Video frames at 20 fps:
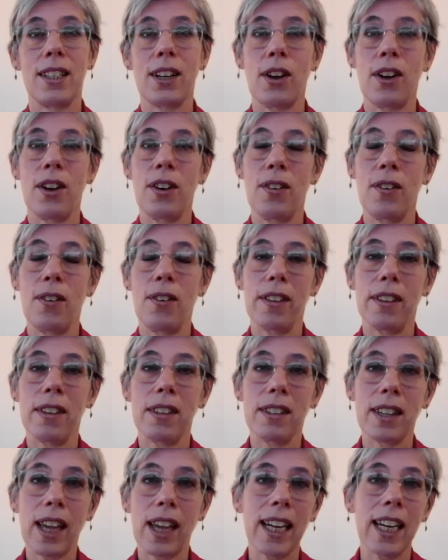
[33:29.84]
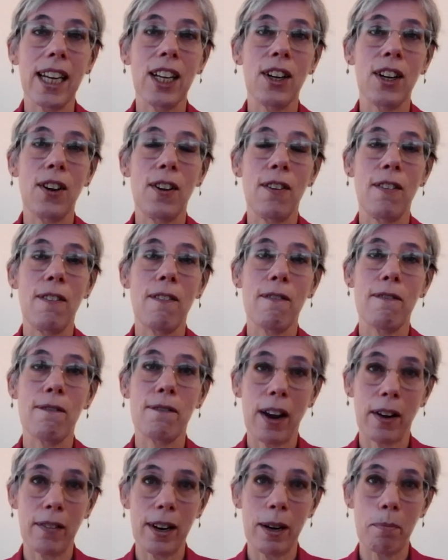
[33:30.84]
So thank you
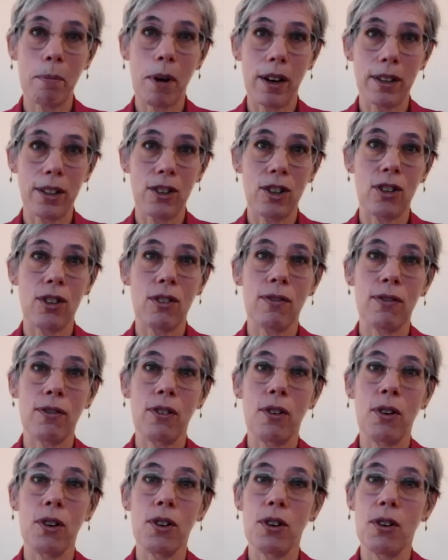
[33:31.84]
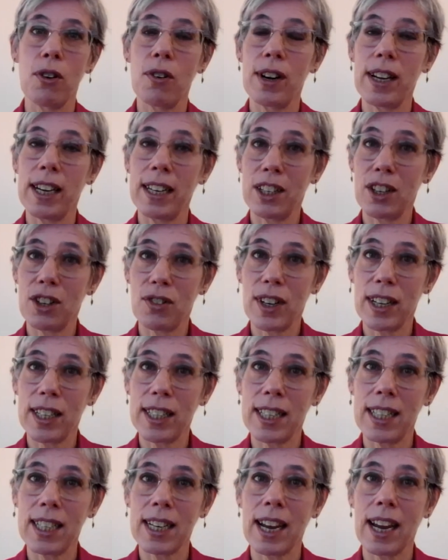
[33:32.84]
very much for your
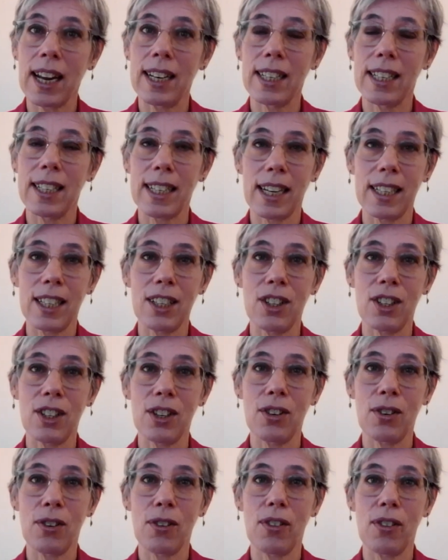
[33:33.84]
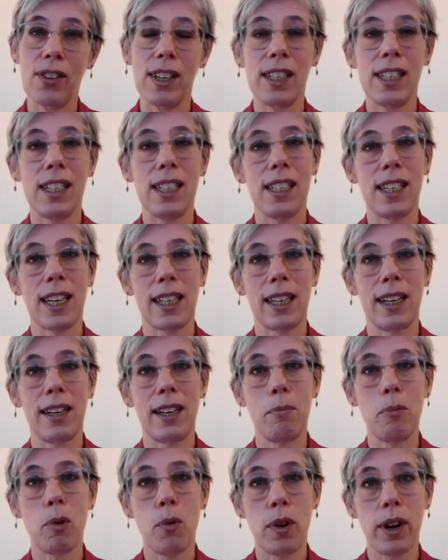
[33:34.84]
interest and attention on this
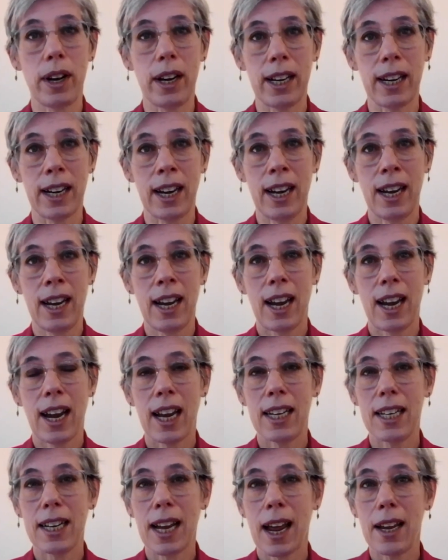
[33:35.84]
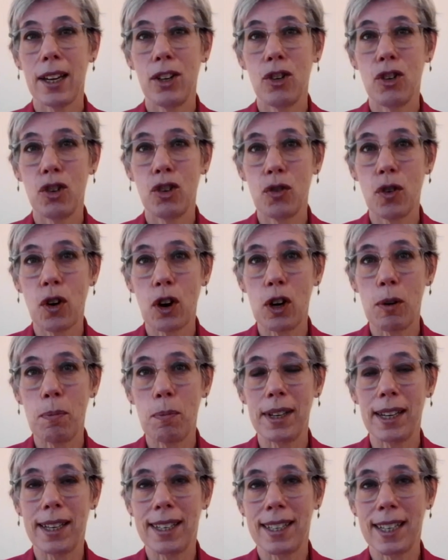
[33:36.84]
Saturday morning. And I do
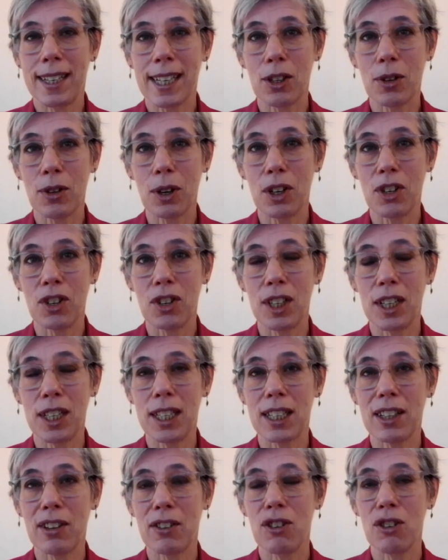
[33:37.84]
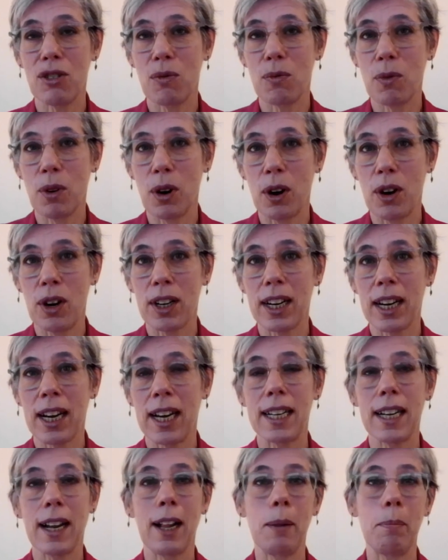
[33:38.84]
hope that technology is going to work
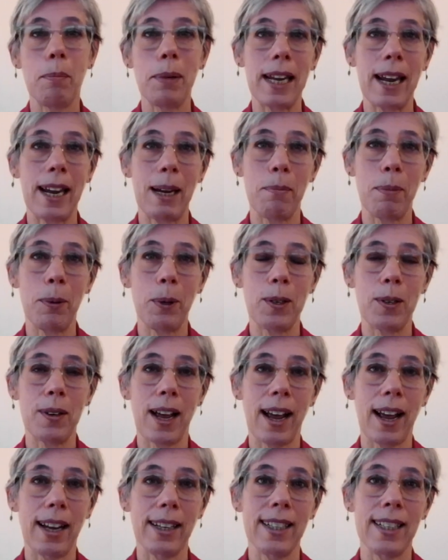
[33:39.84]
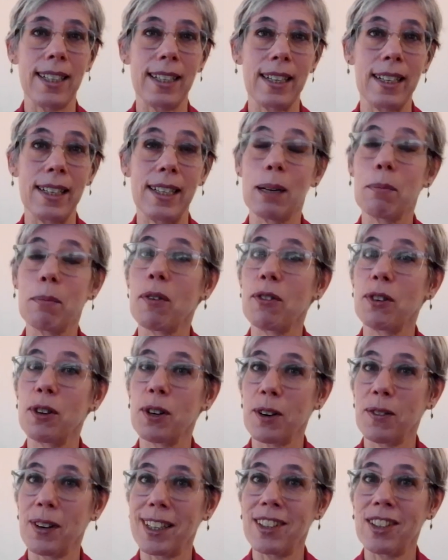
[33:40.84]
and I'll be able to answer some of
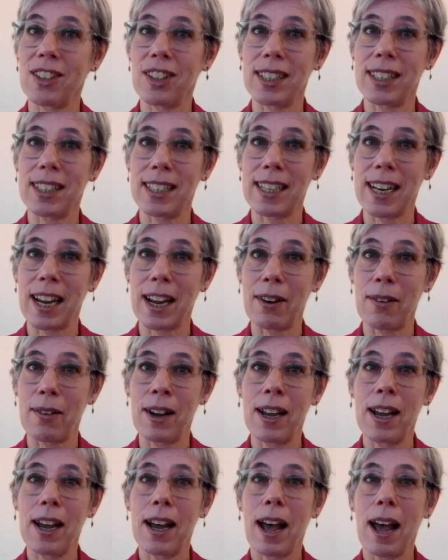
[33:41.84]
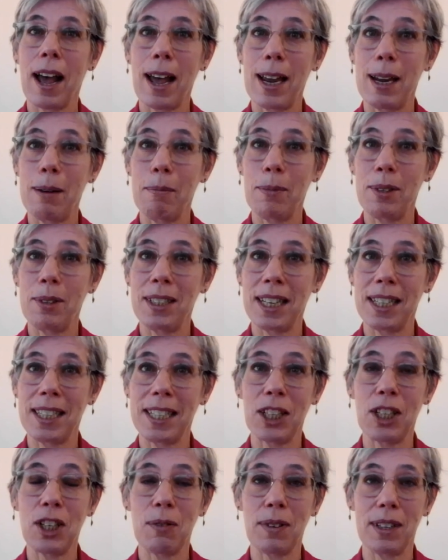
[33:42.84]
your questions now. I'm
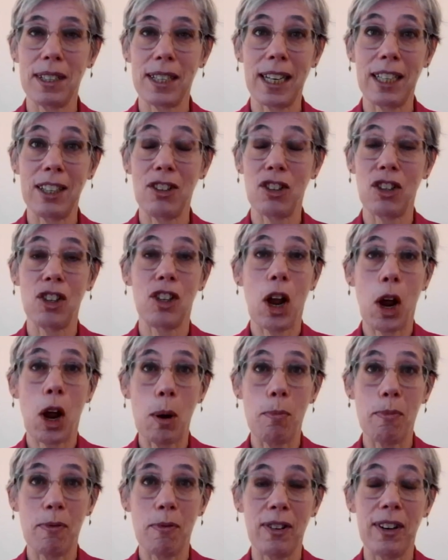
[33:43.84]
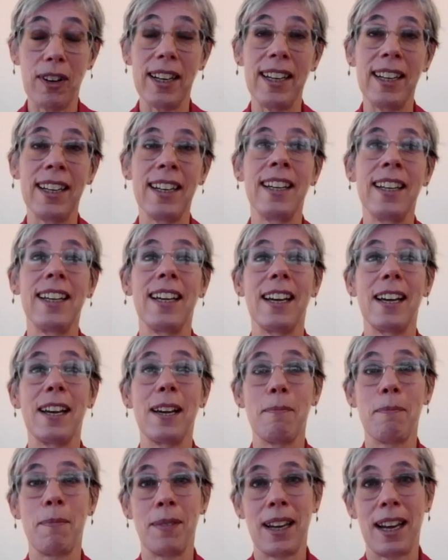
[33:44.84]
sitting to attention, hopefully,
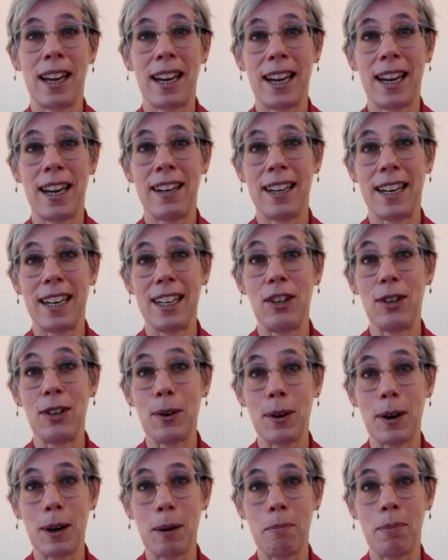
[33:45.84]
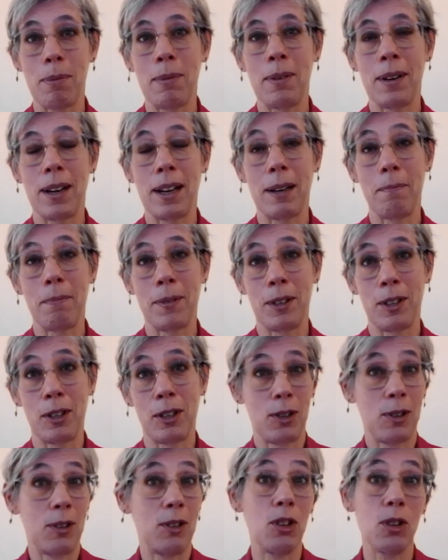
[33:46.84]
here in Europe
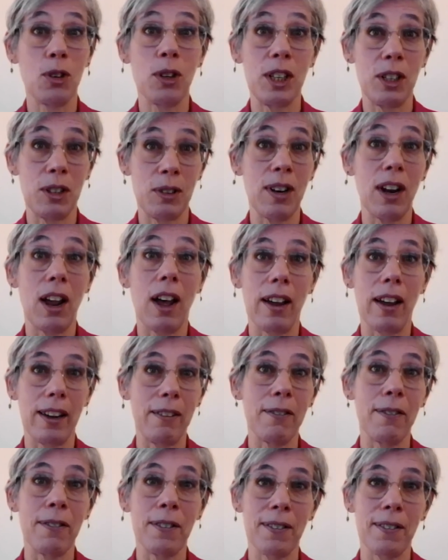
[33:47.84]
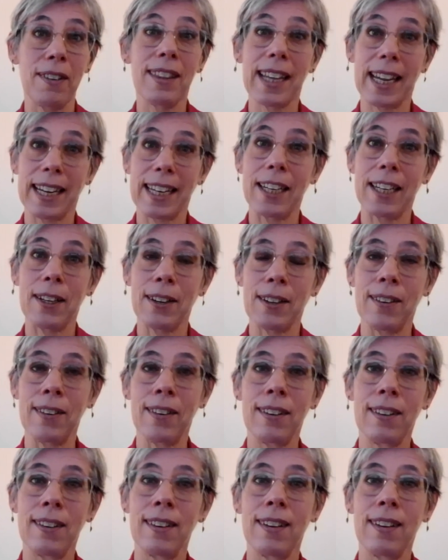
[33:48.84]
to join you live. Thank you.